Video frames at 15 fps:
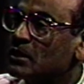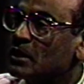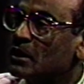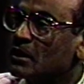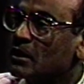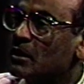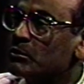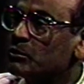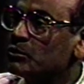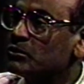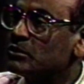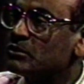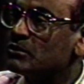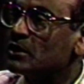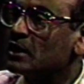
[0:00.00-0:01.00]

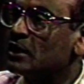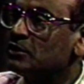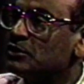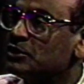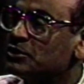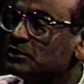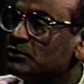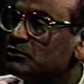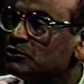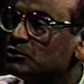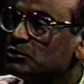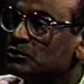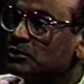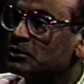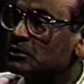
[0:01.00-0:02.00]
realization of
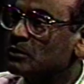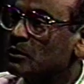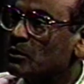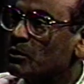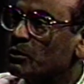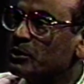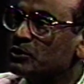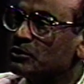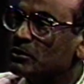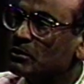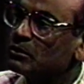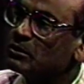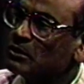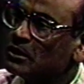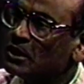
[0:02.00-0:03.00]
truth, which
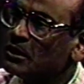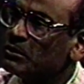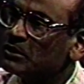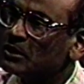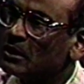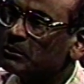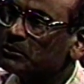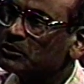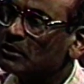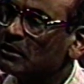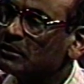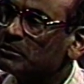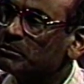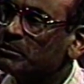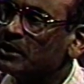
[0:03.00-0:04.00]
they
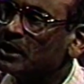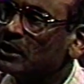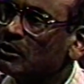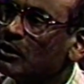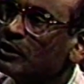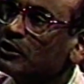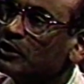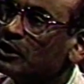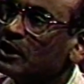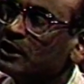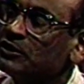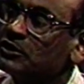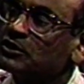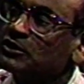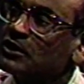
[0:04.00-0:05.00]
themselves may not
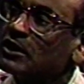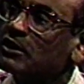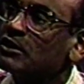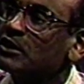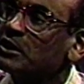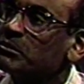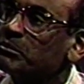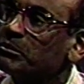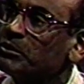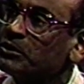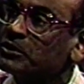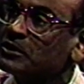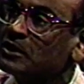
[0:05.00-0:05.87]
necessarily put